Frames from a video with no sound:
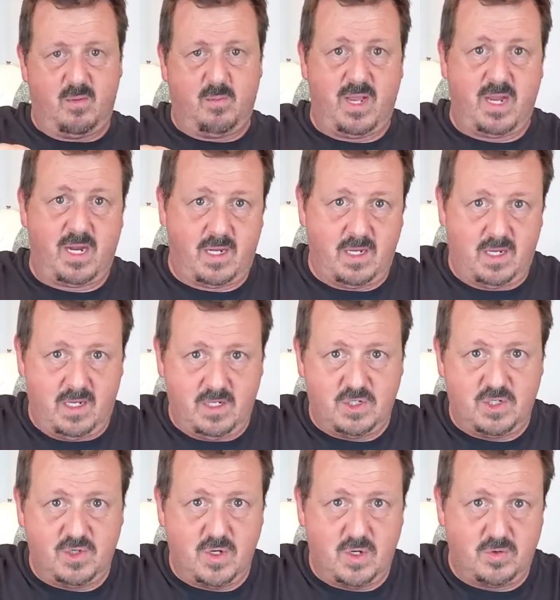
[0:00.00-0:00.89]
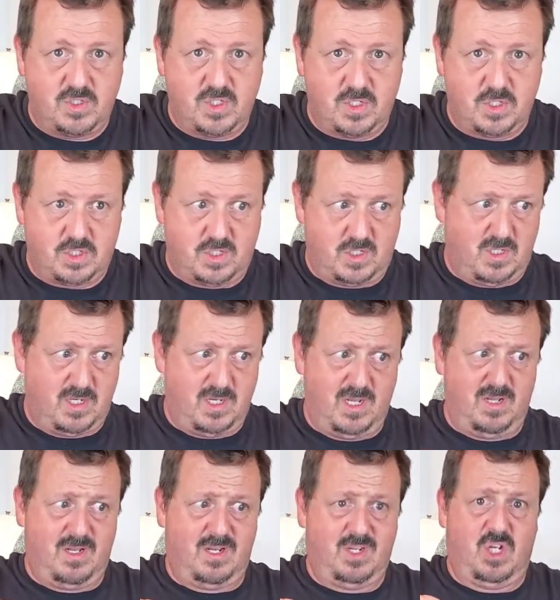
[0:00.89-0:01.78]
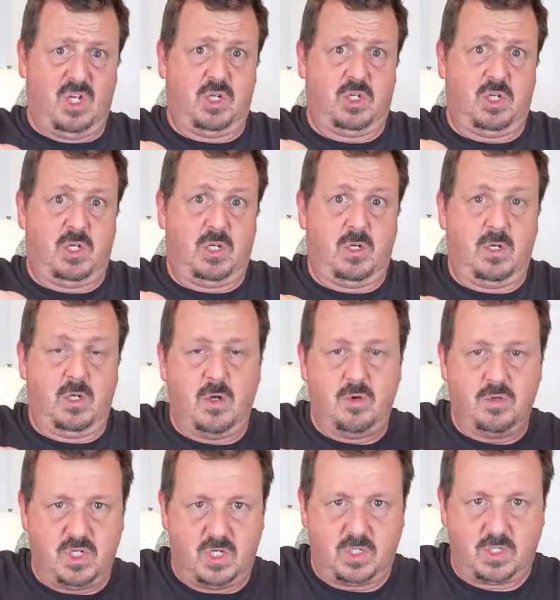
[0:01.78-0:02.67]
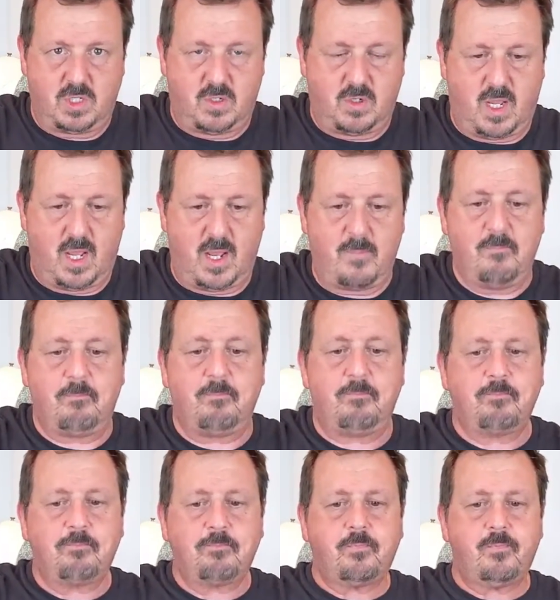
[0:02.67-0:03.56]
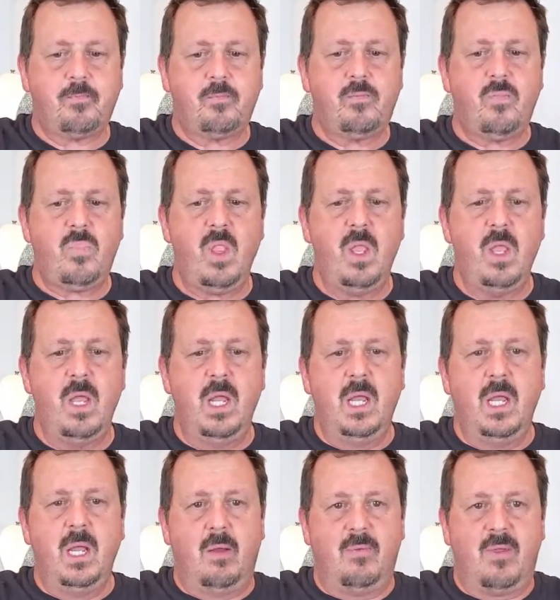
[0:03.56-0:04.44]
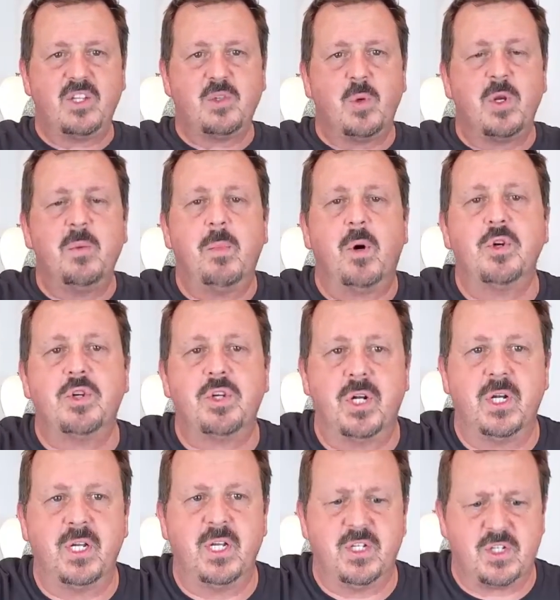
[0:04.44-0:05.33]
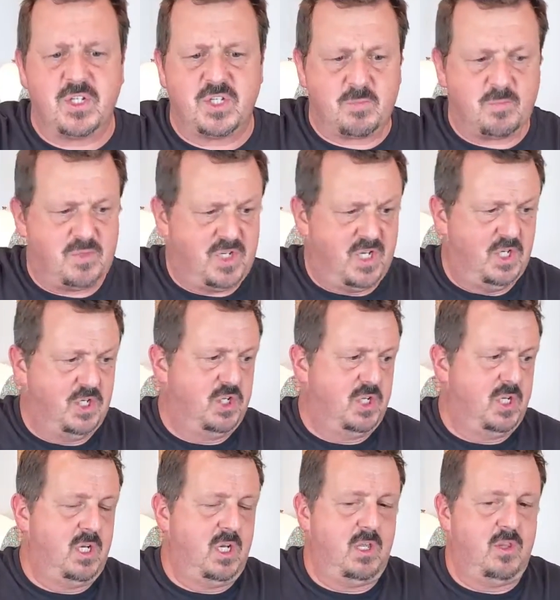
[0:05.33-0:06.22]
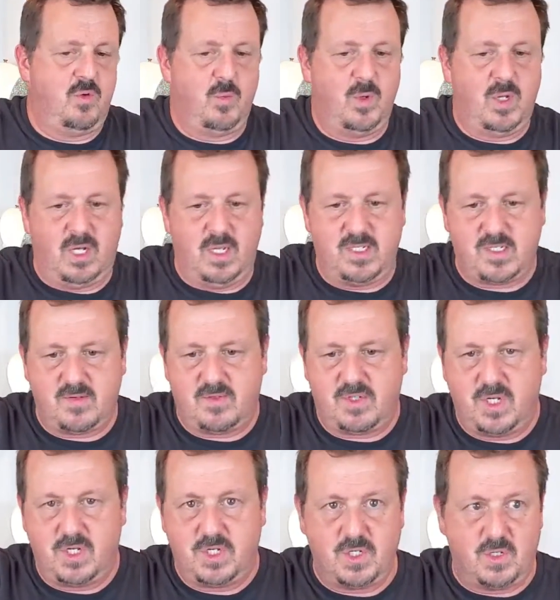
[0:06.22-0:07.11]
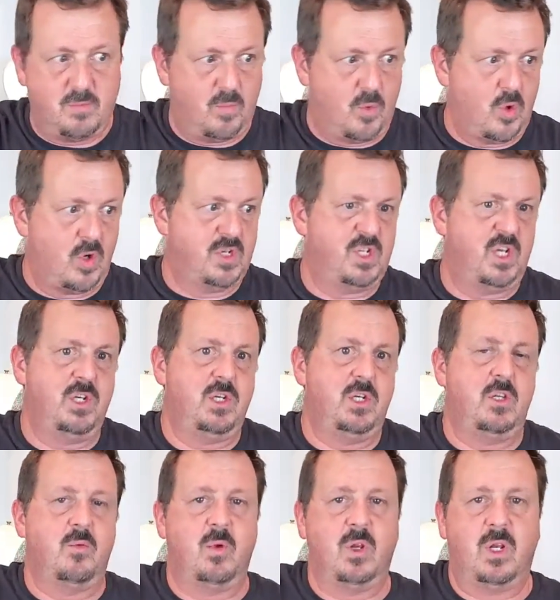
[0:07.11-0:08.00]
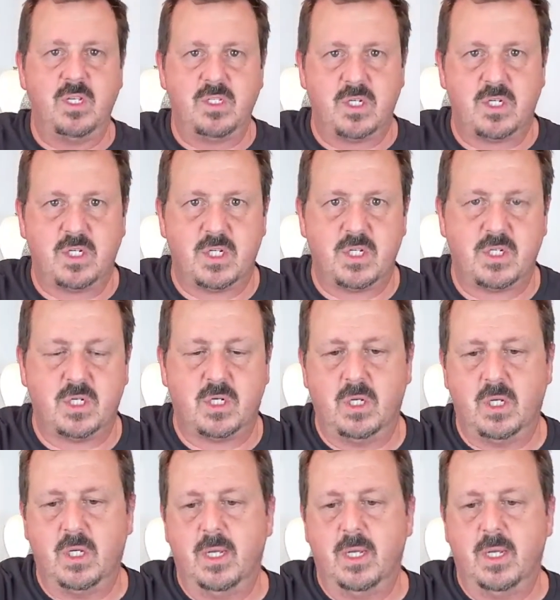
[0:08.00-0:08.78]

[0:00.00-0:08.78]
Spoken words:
it back into no tension, and then tension and no tension, okay? And that's what emotion it is. It's tension and the release of tension, more tension than release of tension.